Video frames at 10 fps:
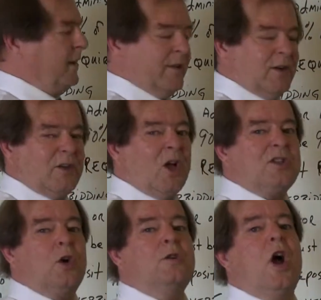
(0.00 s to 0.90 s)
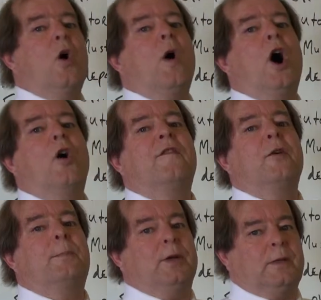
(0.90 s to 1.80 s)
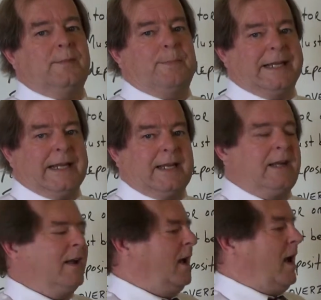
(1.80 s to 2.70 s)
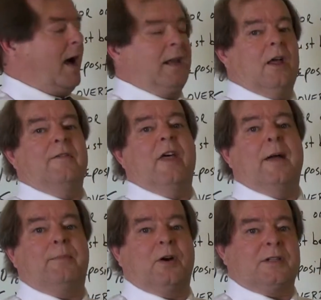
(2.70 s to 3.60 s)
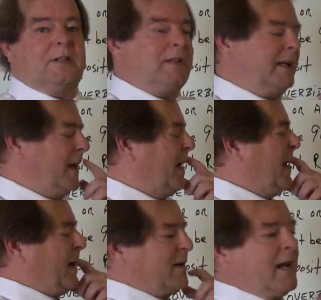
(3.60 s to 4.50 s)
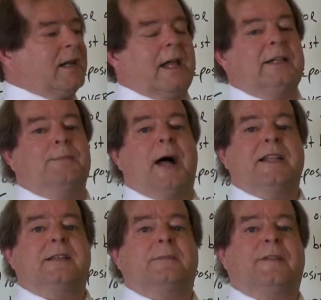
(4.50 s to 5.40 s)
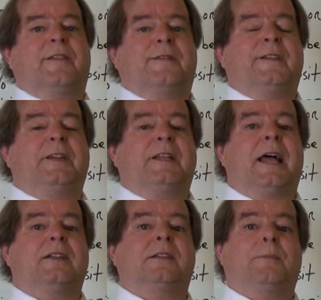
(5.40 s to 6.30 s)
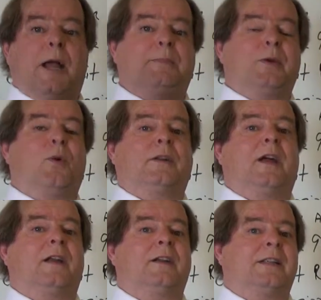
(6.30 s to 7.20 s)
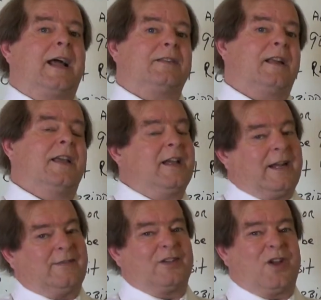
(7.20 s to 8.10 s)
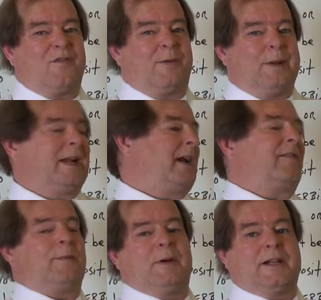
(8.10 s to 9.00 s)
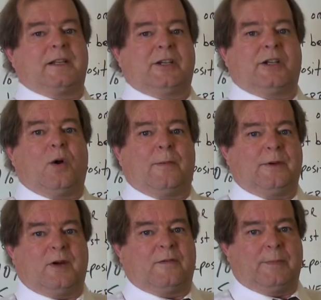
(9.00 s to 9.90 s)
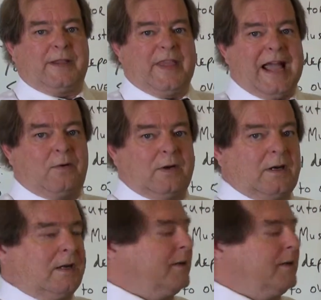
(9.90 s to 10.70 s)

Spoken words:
There's also no overbidding. I love that personally, because I'd like to buy something for $50,000 that might be worth $100,000. If there's overbidding, everybody's going to show up and overbid that one.